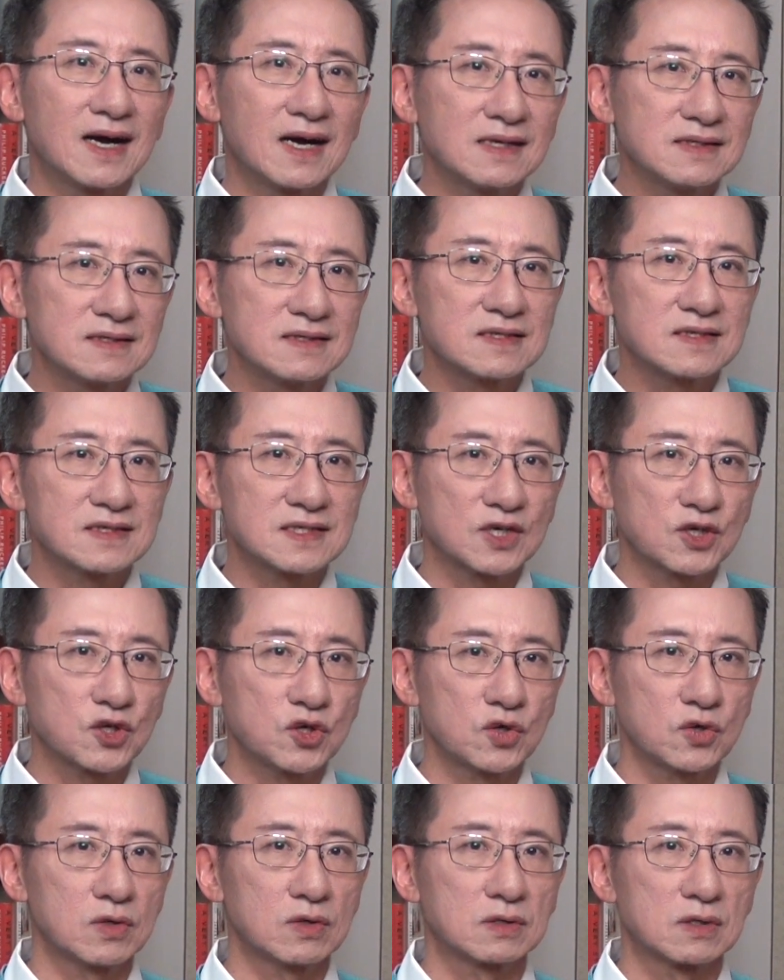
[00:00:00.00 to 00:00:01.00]

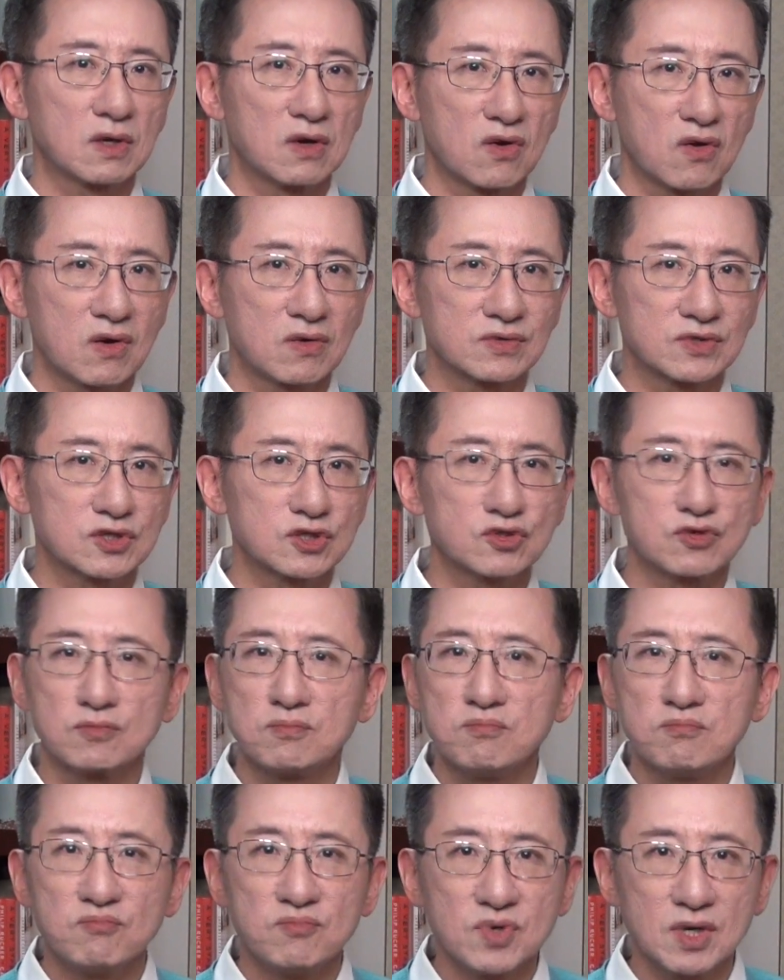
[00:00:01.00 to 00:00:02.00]
unsecured loans to
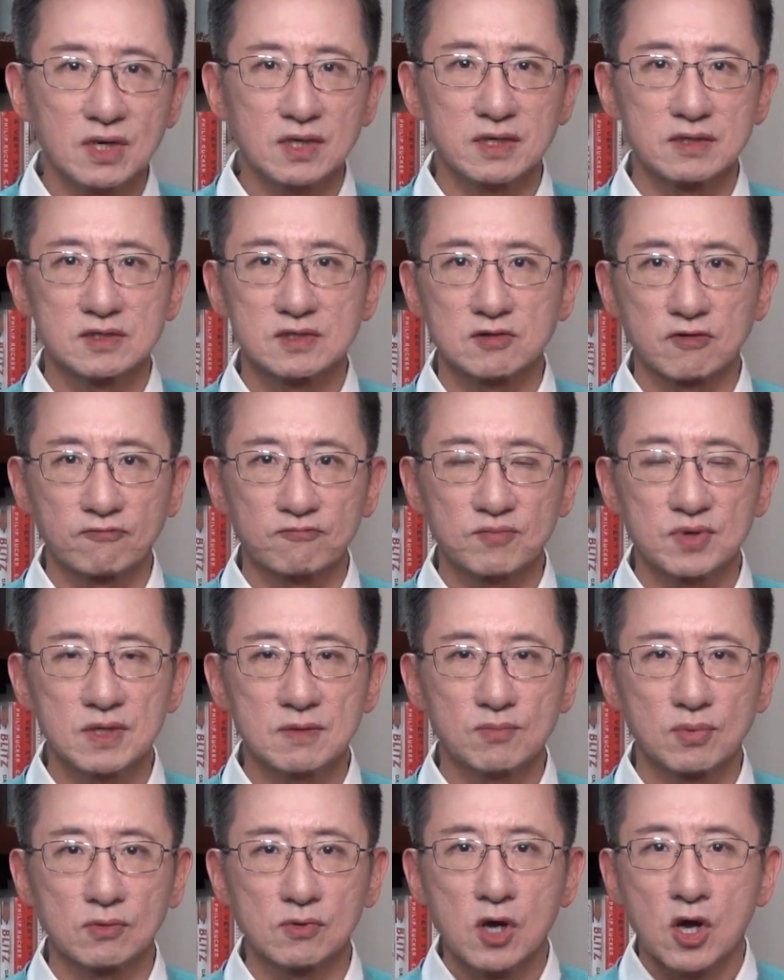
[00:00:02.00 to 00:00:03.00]
millions of
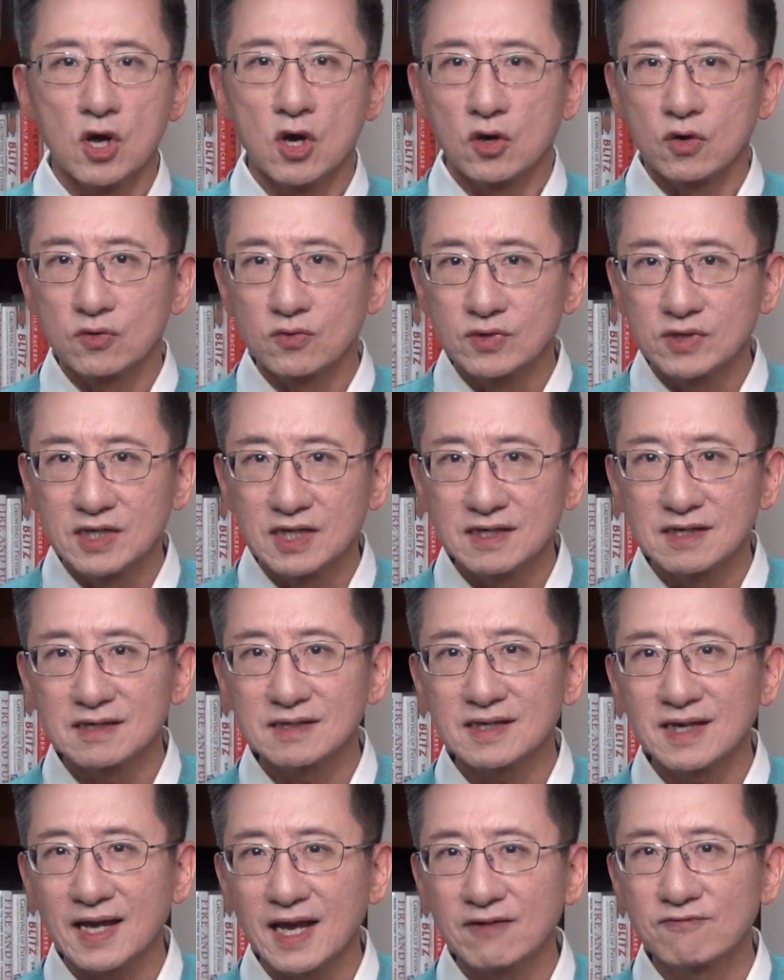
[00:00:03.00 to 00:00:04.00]
people who
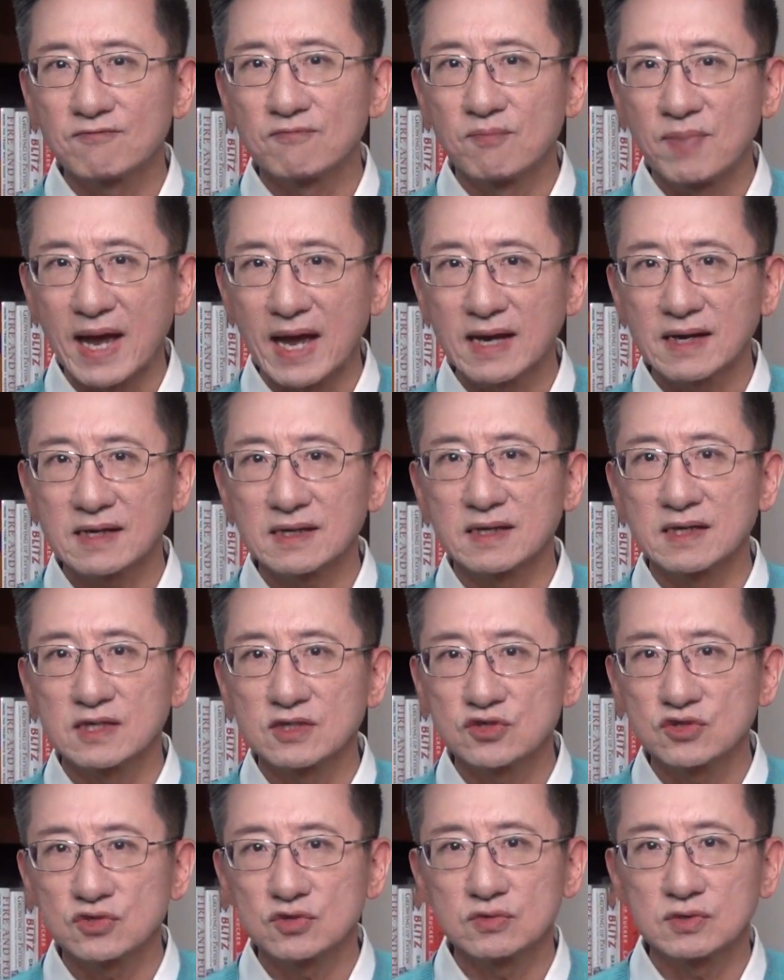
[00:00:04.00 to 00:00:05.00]
didn't have
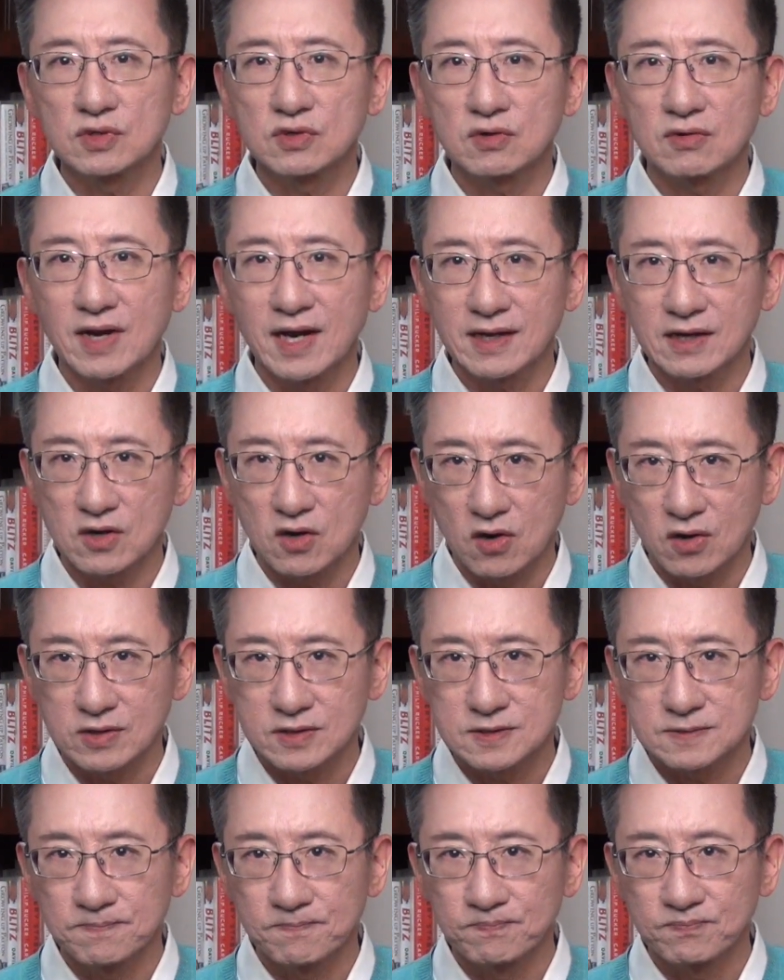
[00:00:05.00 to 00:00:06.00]
bank-issued credit
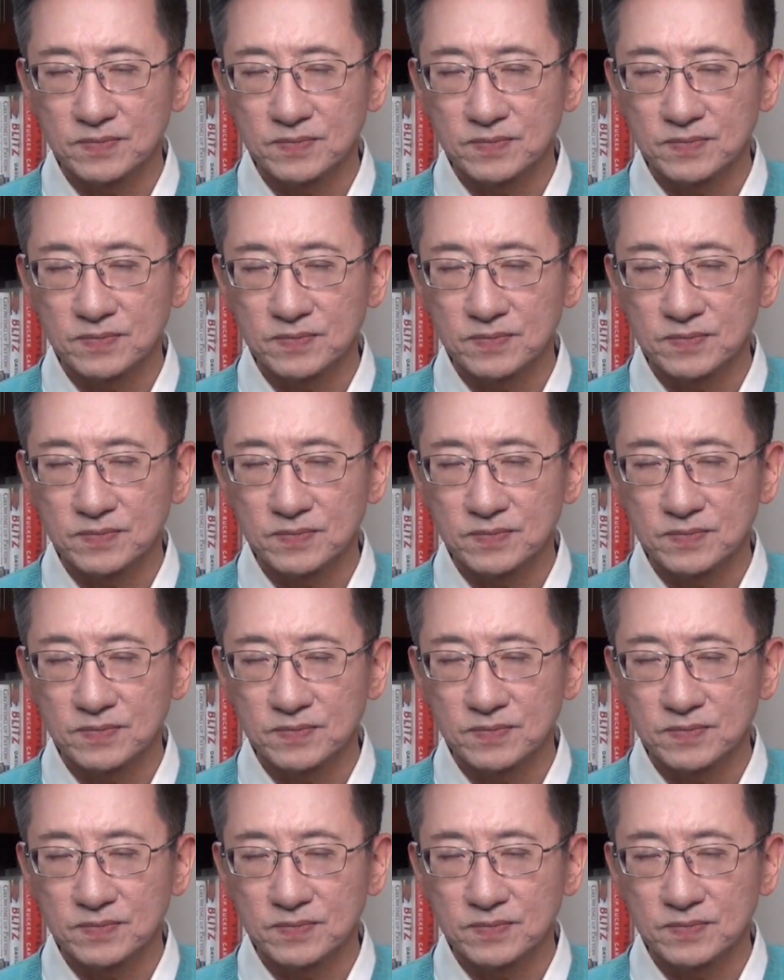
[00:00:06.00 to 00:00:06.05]
cards.